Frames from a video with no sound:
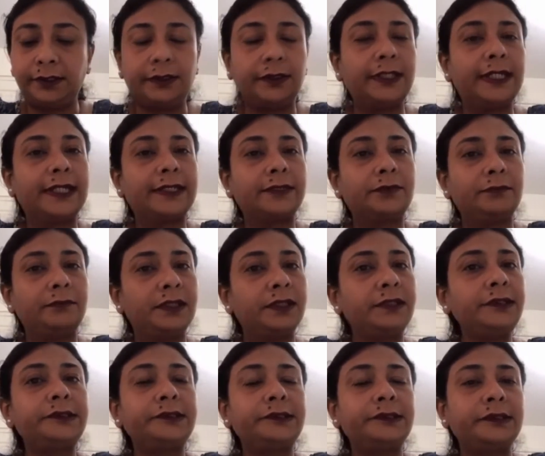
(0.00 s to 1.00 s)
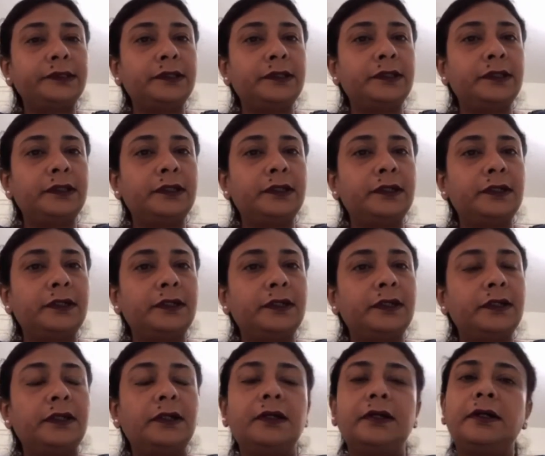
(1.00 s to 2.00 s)
That means
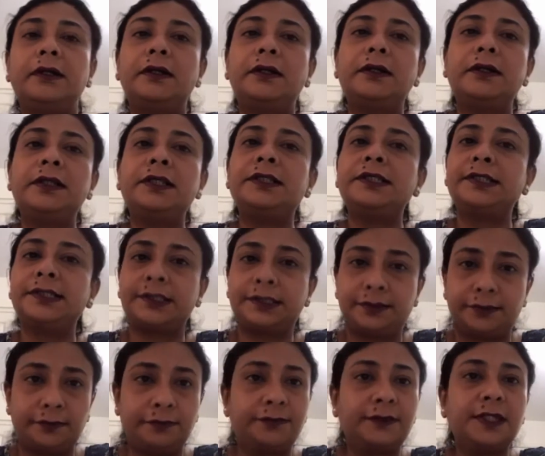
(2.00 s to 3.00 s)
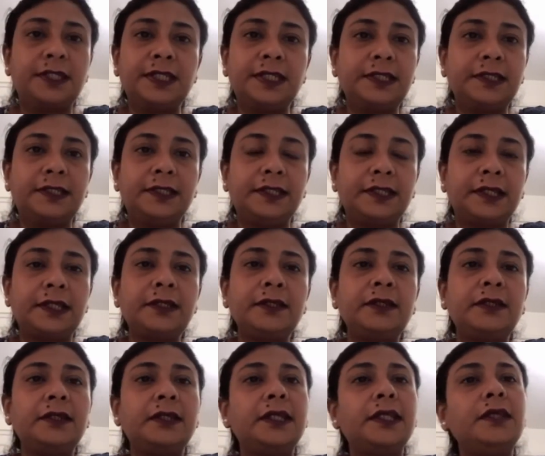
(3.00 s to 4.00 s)
it is very clear
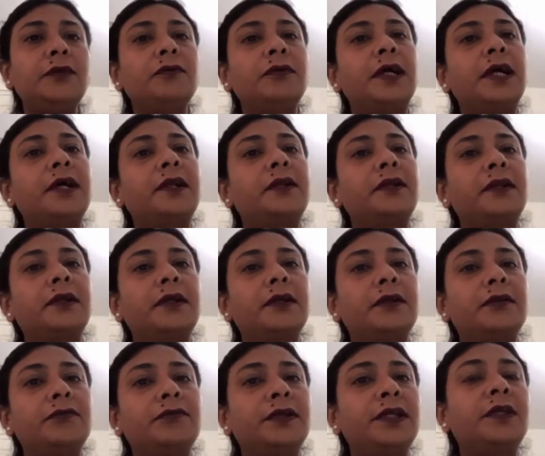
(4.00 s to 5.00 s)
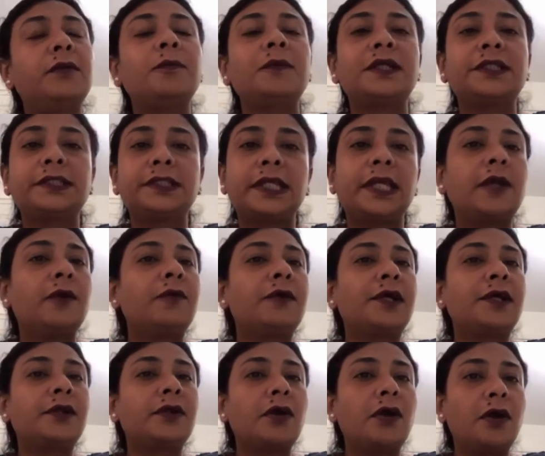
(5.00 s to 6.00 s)
you are very much
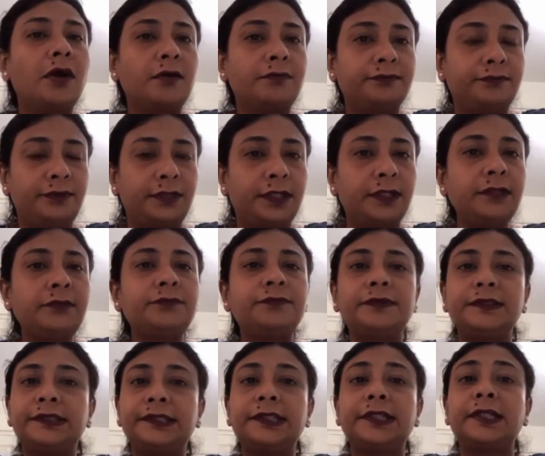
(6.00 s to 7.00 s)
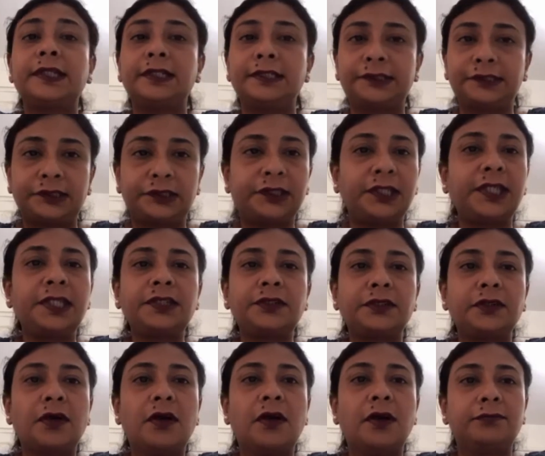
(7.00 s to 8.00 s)
aware of the physical state
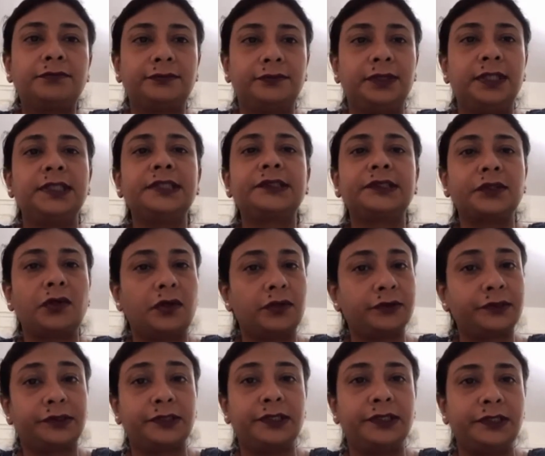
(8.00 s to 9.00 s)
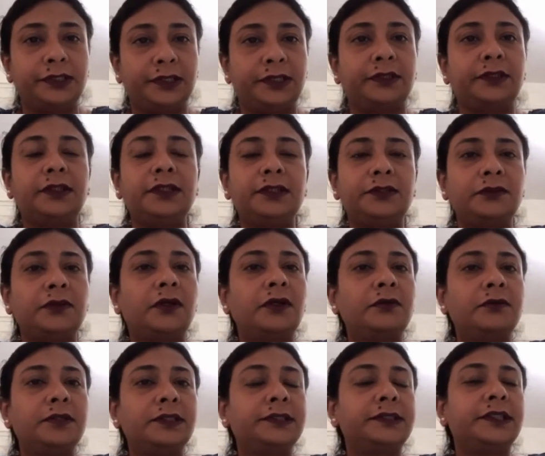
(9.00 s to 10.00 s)
of this oxygen. It
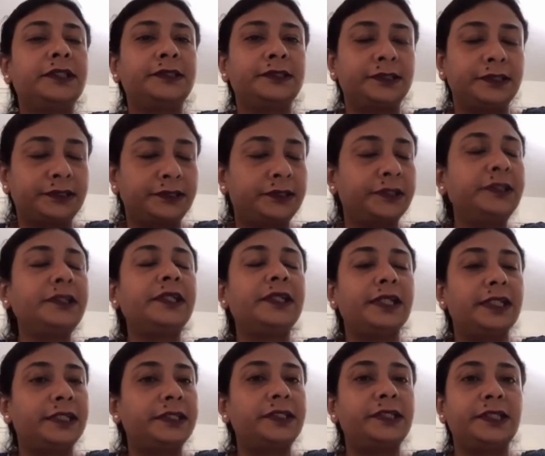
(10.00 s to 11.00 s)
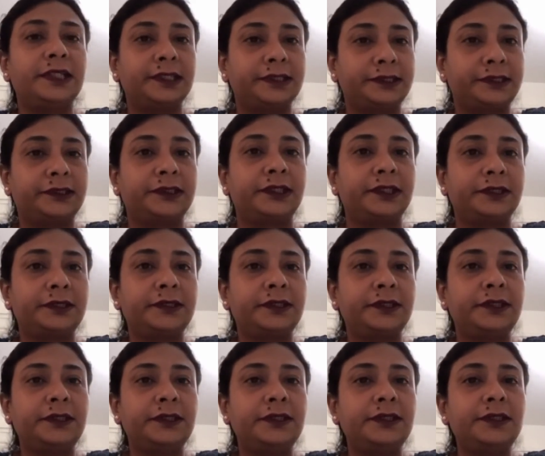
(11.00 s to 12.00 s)
always exists in gaseous state.
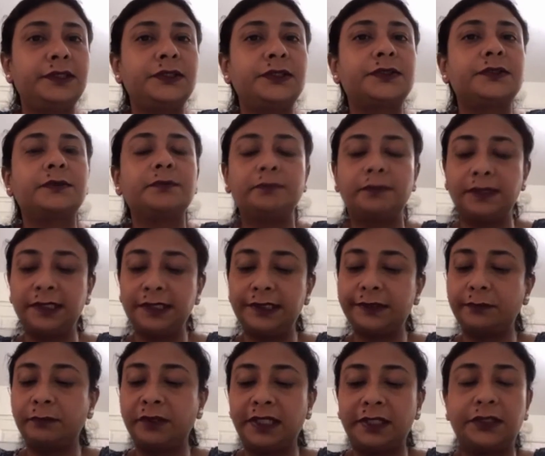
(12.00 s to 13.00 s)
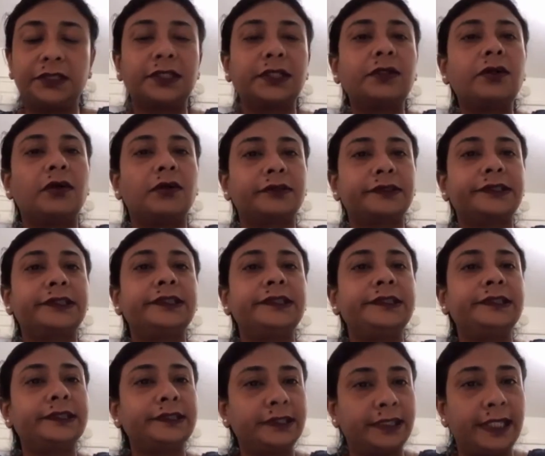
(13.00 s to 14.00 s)
So please mention
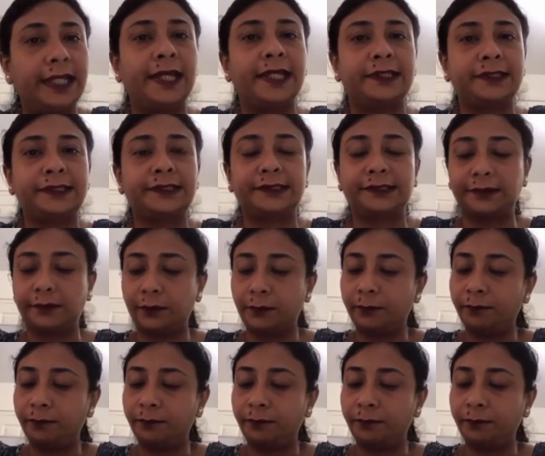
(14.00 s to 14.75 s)
oxygen gas.